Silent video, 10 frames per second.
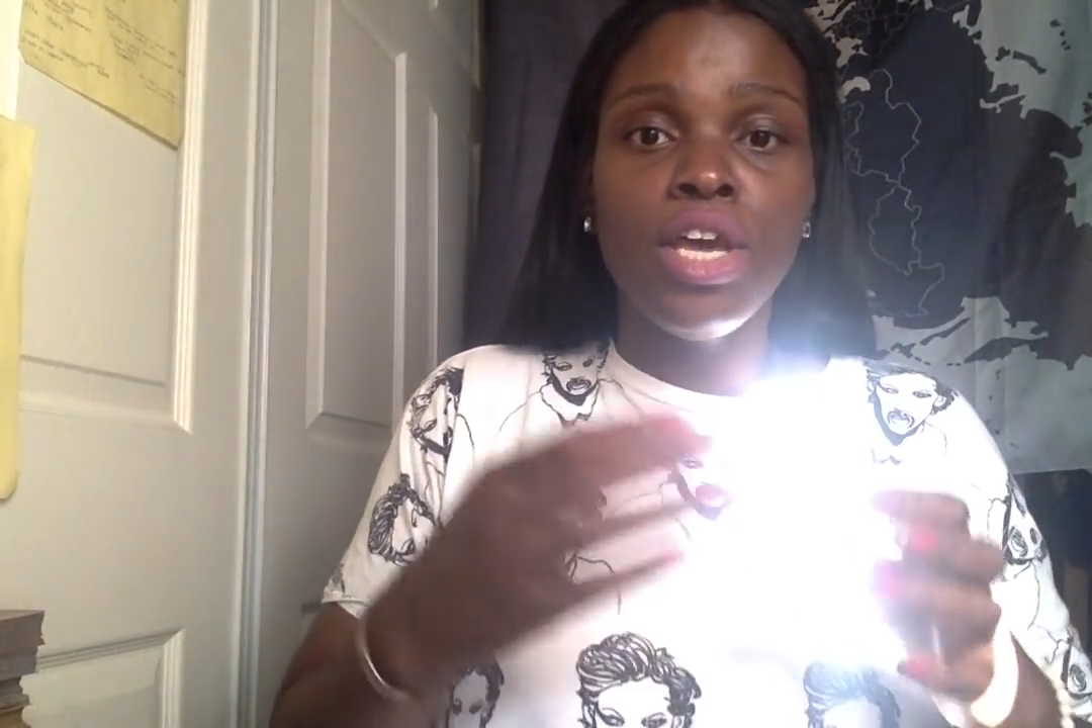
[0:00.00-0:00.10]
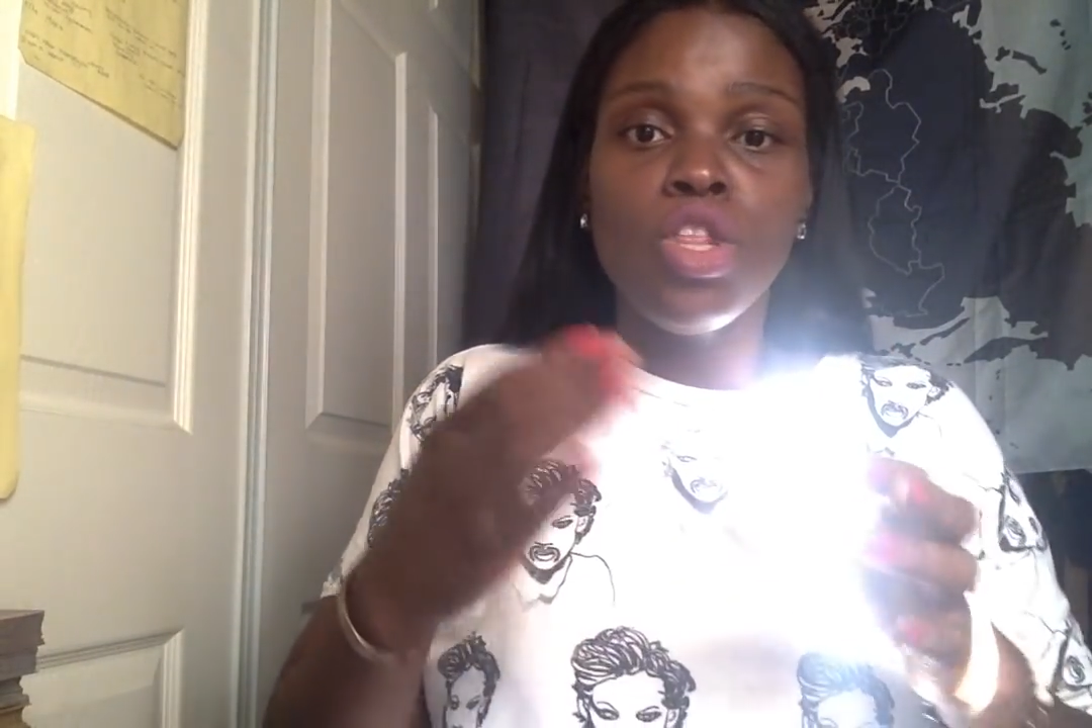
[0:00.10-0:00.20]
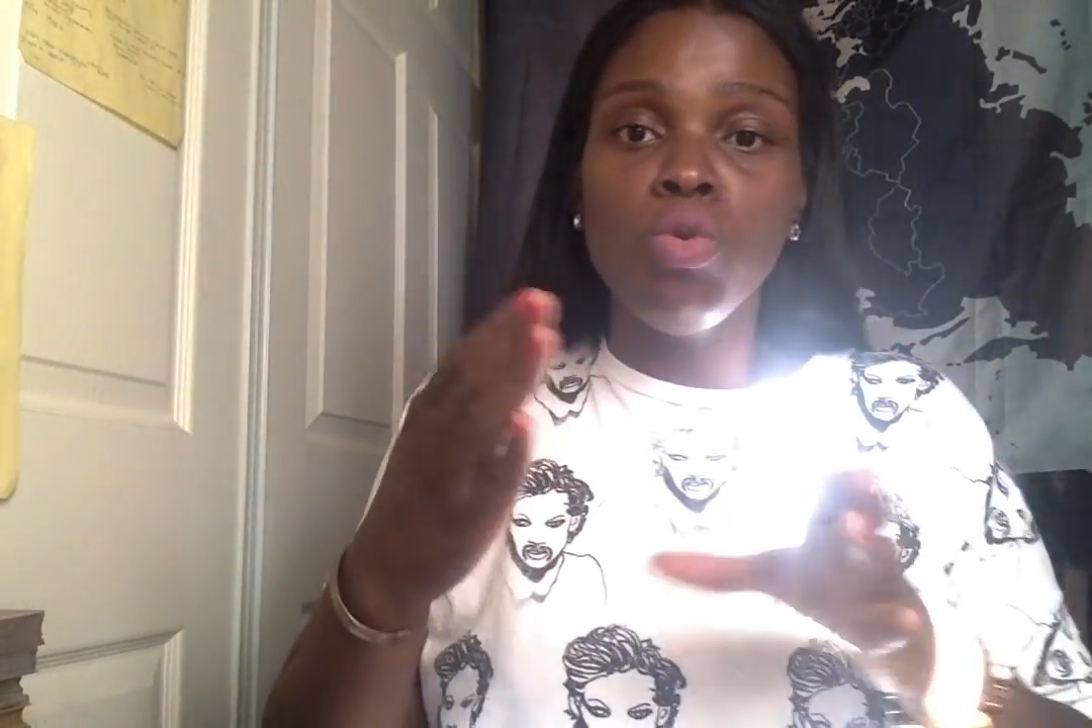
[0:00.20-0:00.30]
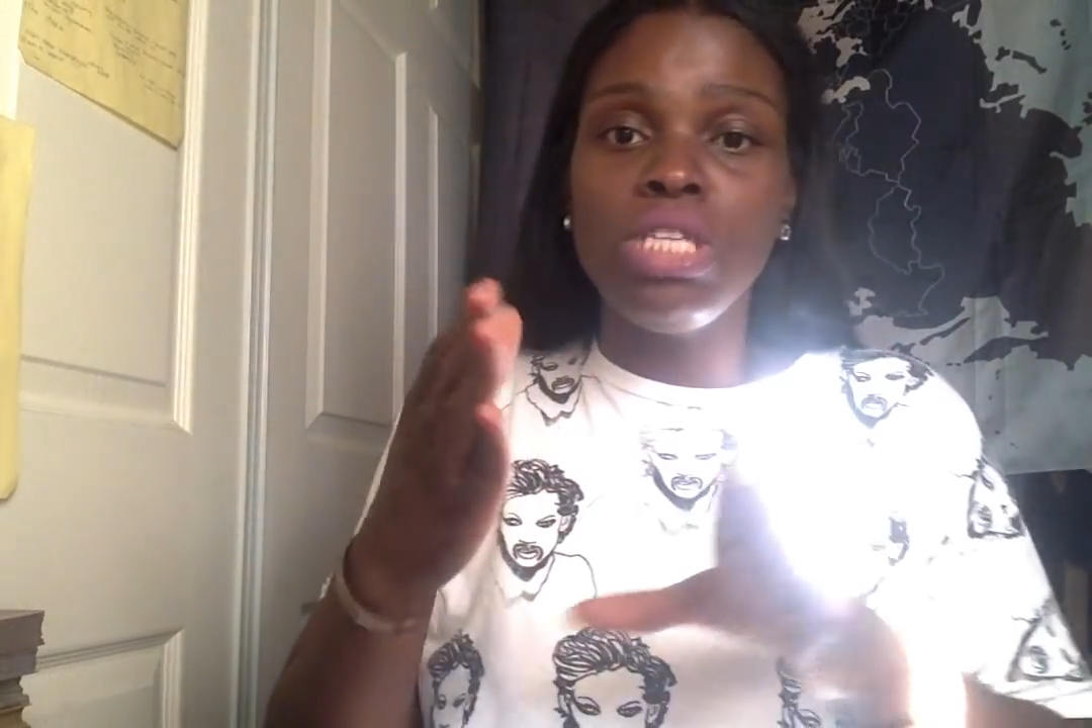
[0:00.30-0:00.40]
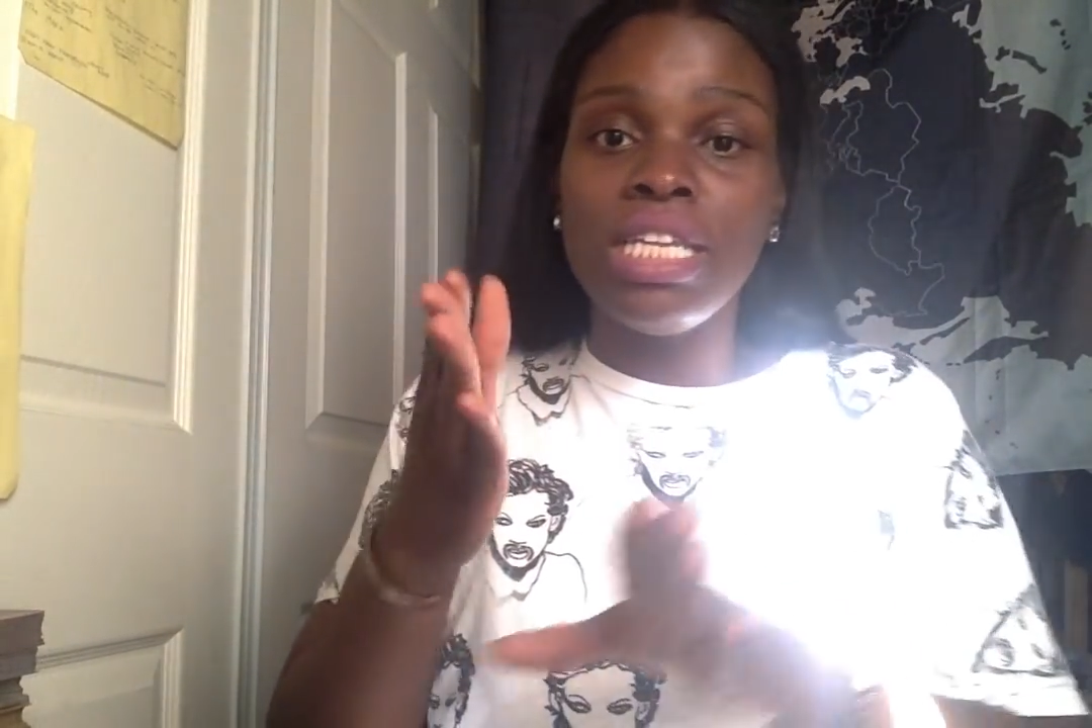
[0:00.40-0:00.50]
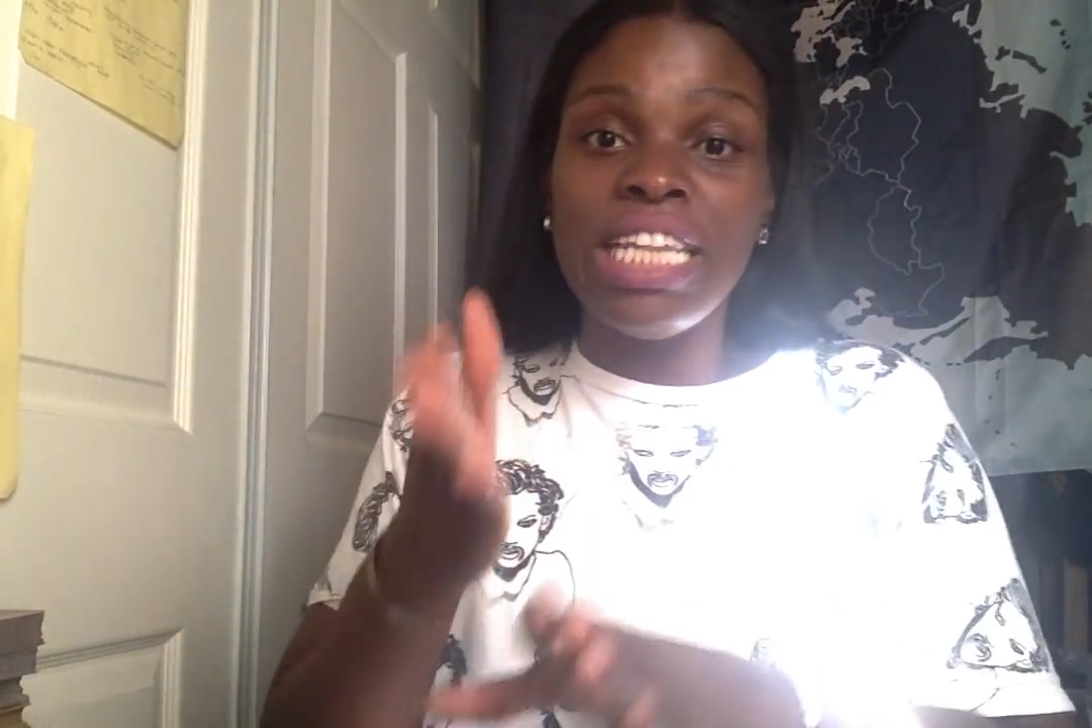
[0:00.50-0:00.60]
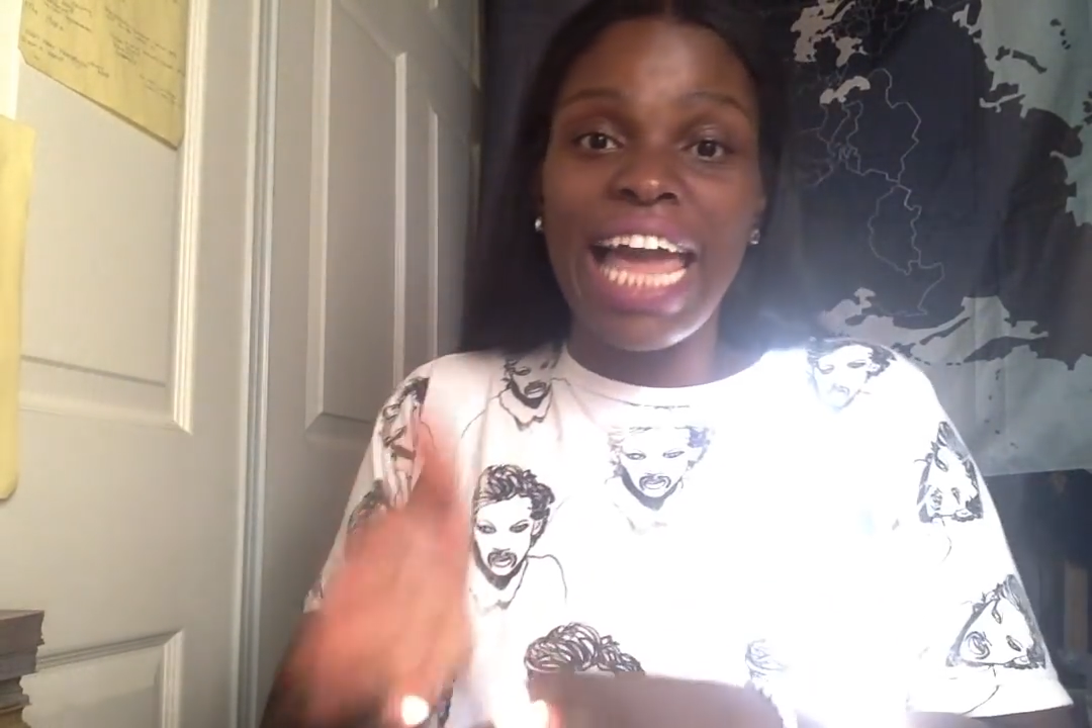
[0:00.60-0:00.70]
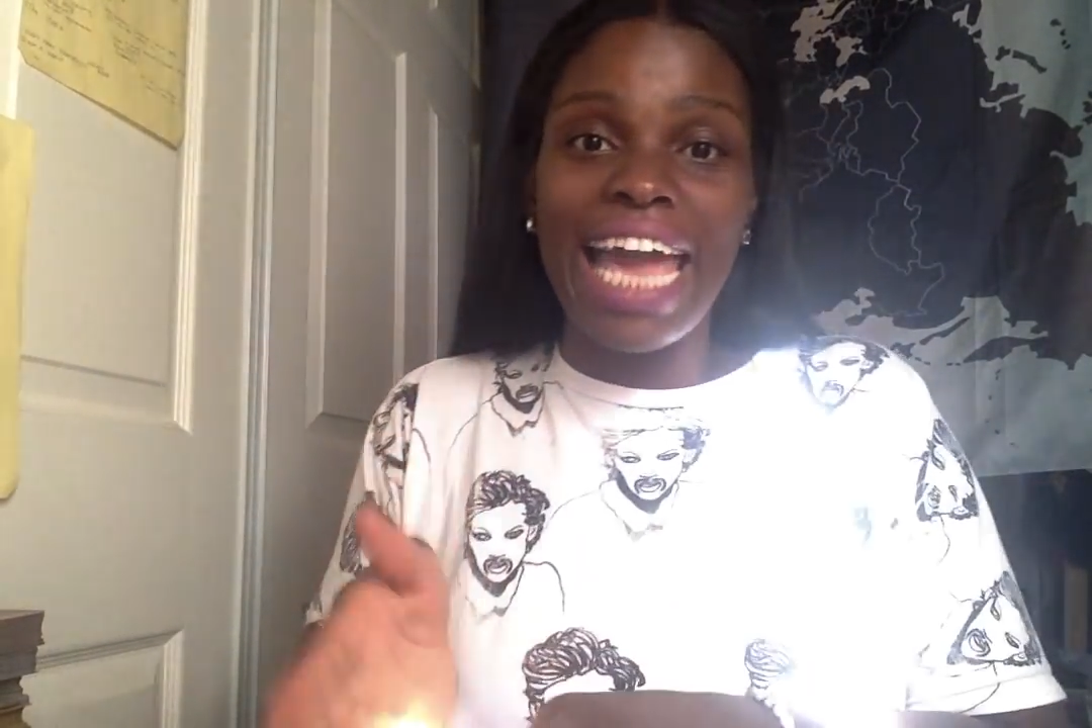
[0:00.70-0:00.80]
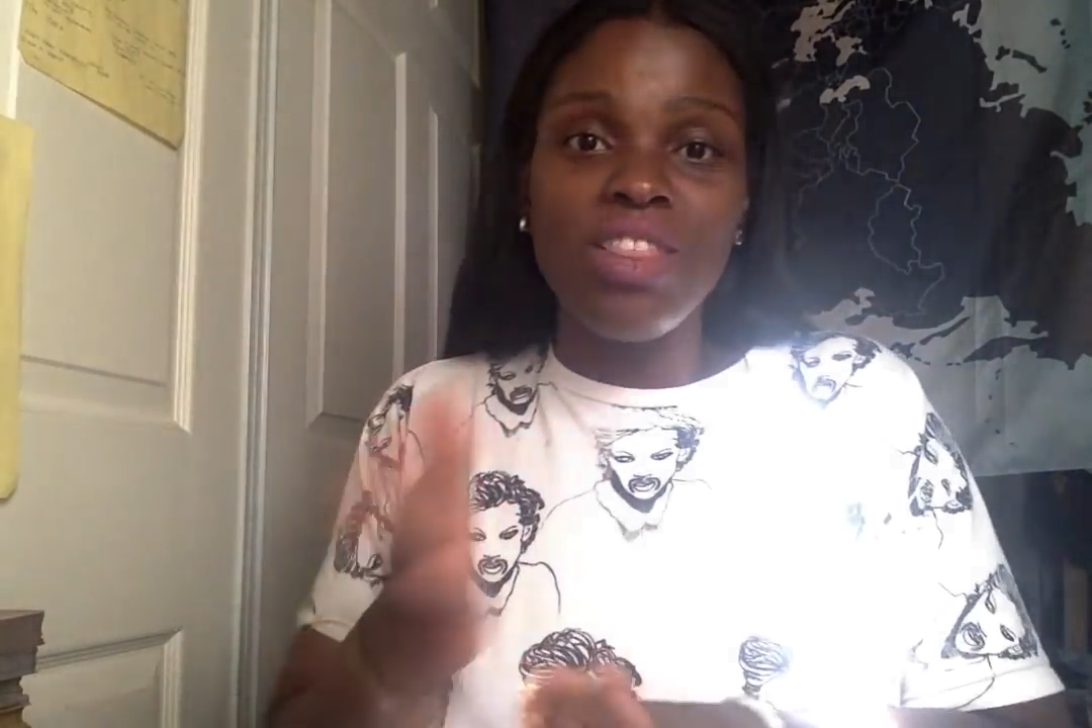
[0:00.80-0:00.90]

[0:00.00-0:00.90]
you delay